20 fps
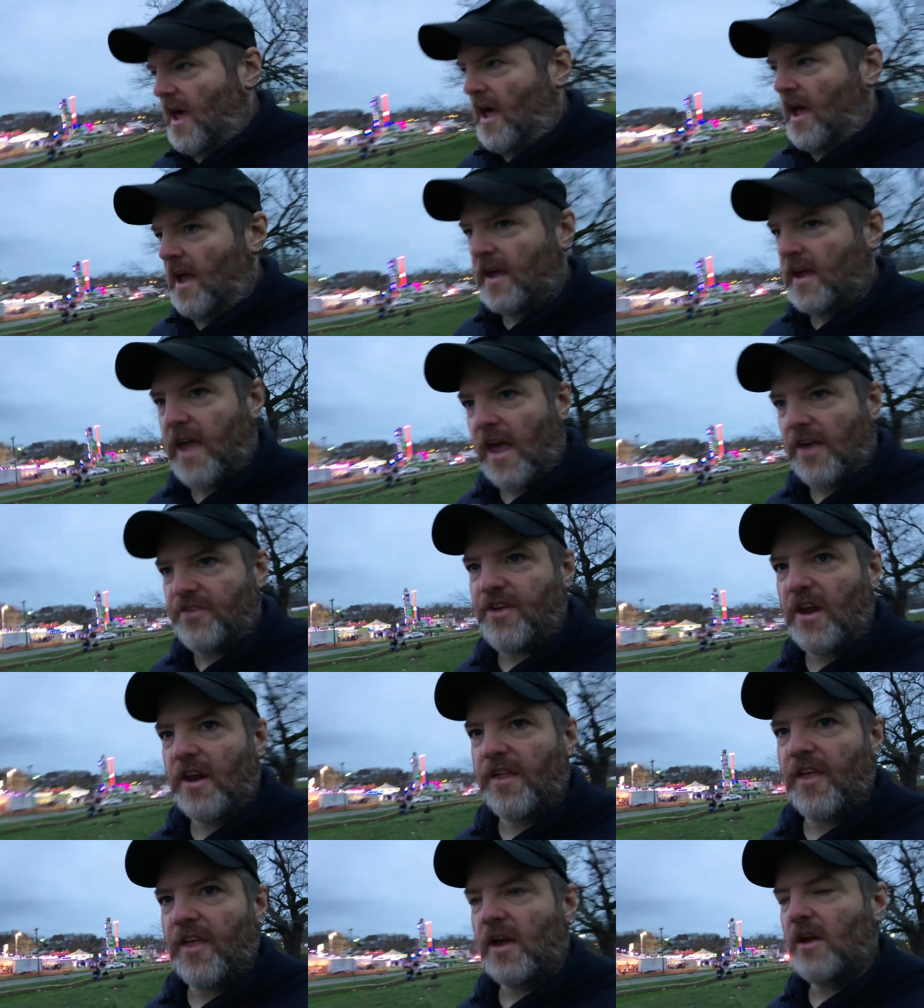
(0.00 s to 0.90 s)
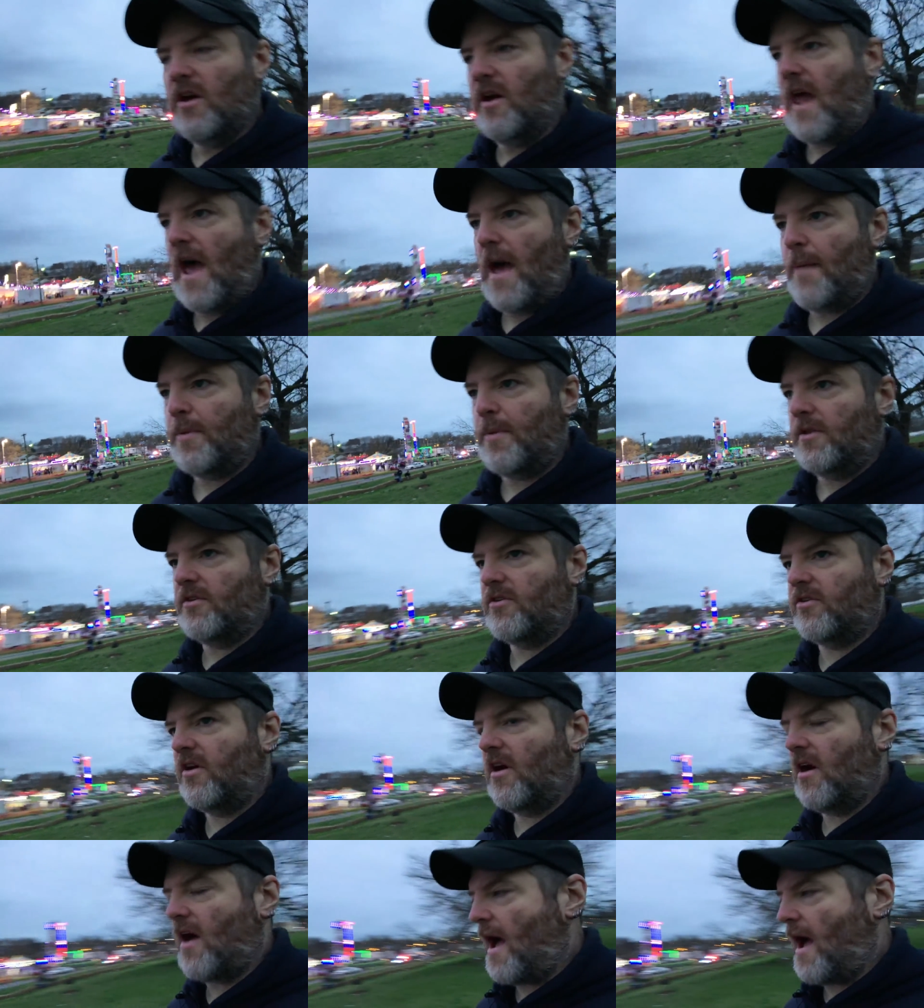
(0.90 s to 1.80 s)
in case anything good happens.
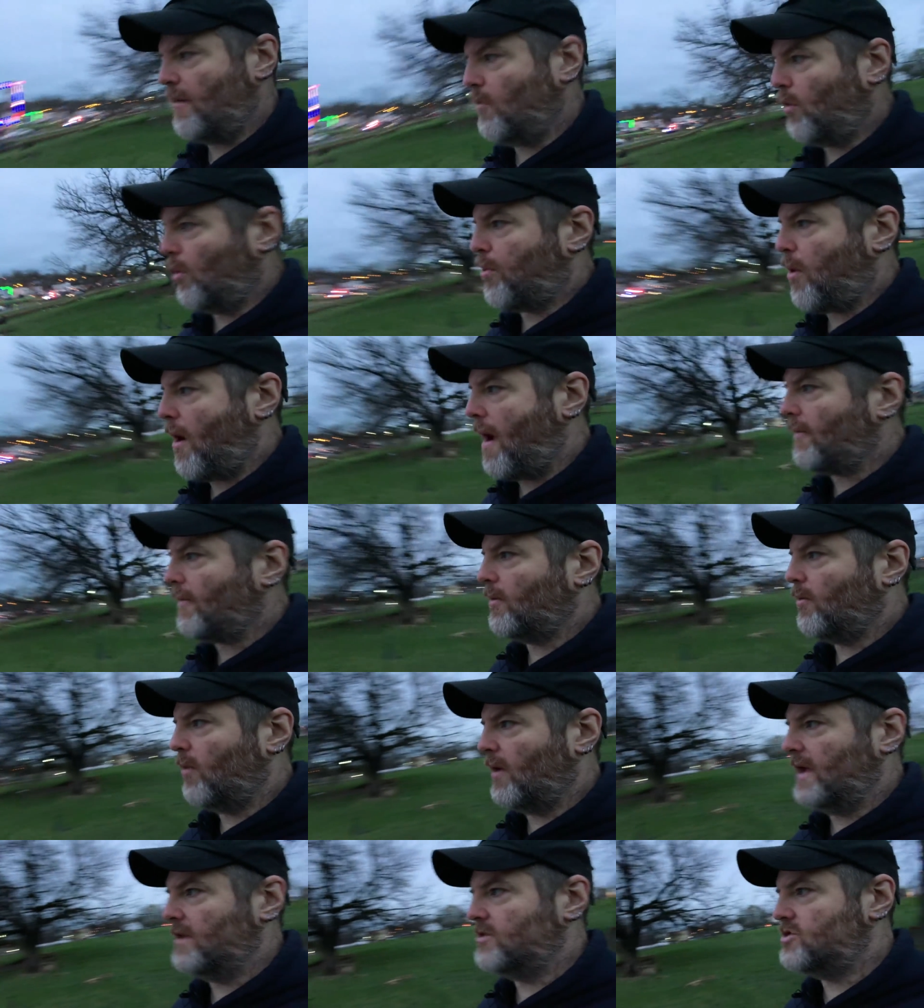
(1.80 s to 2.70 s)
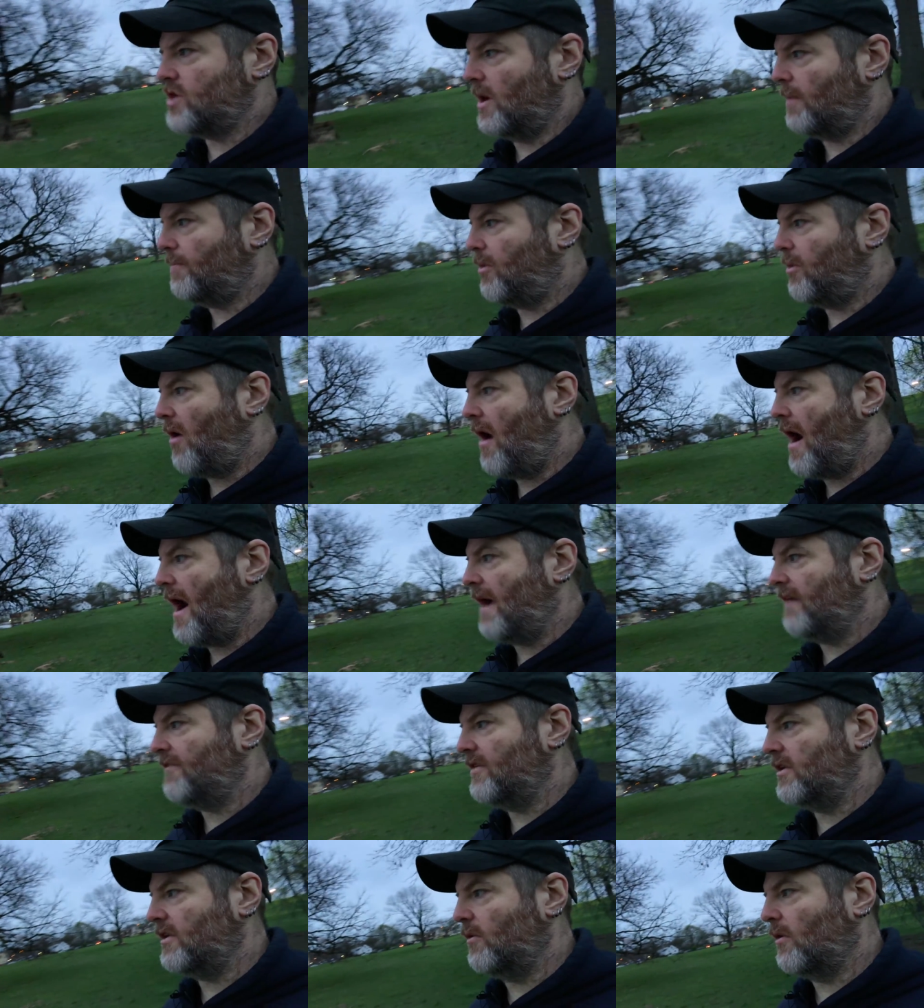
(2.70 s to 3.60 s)
I will probably jump
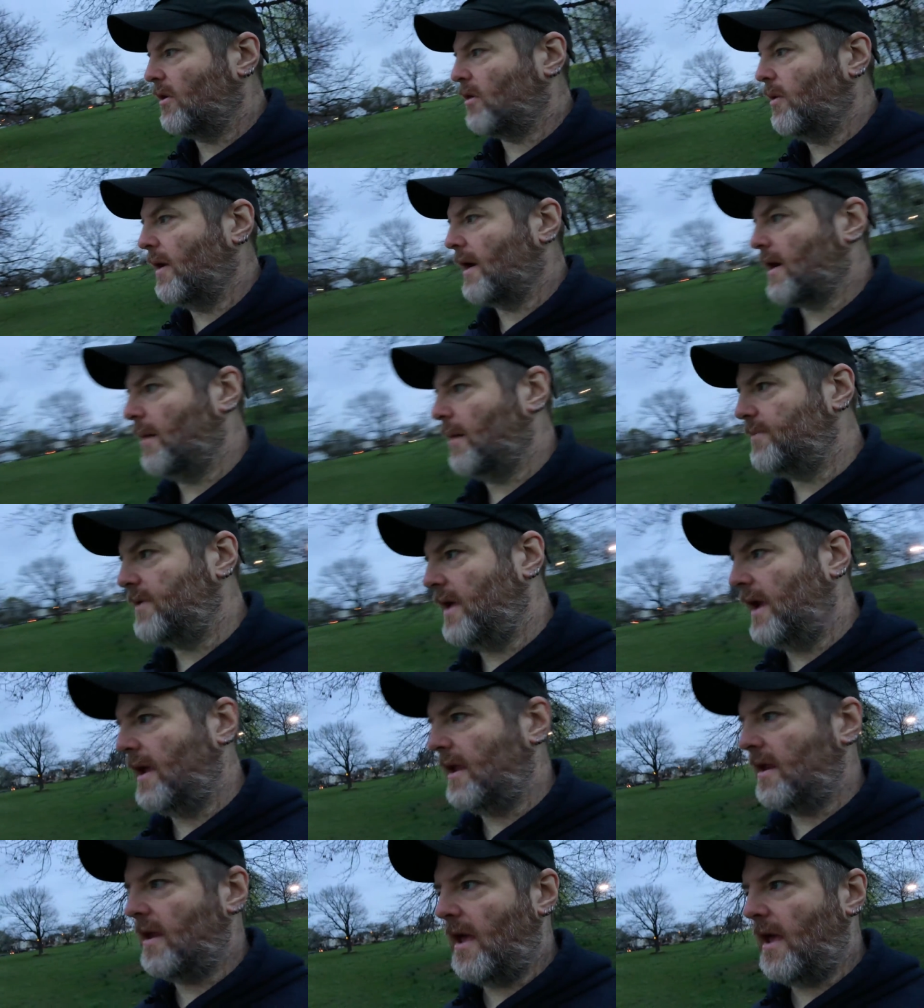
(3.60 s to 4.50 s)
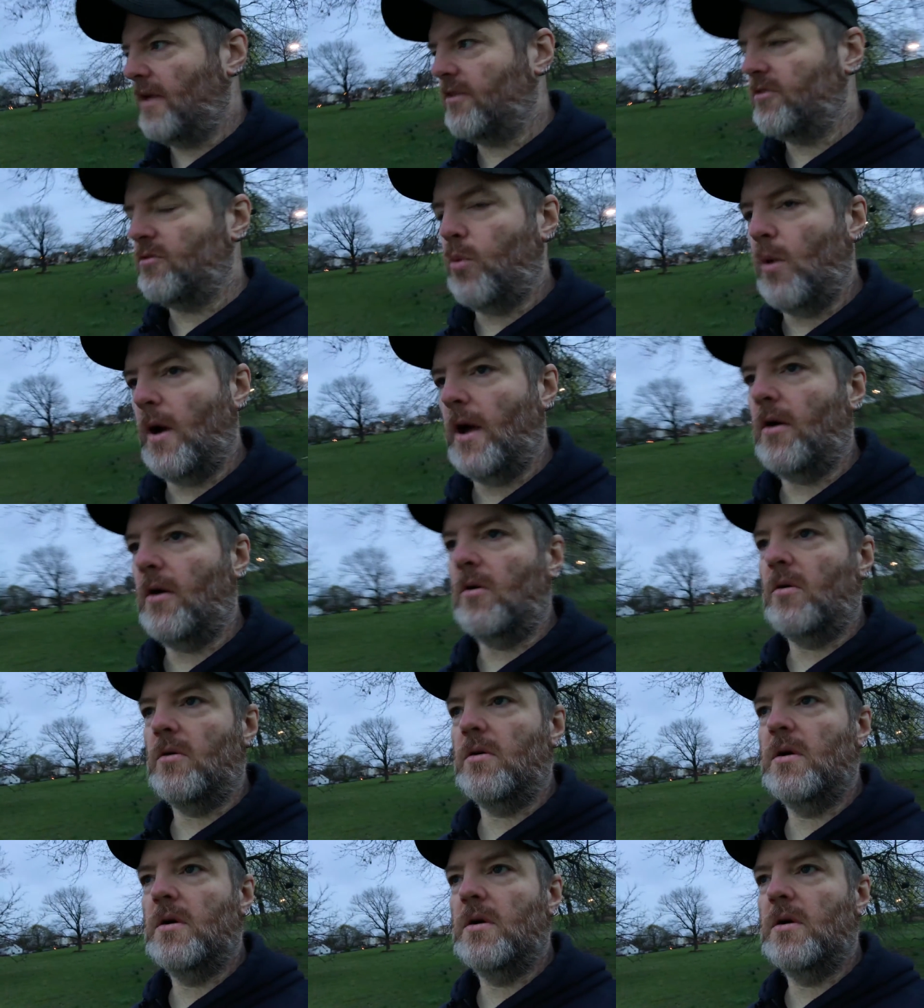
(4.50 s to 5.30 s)
live and do a quick update as well,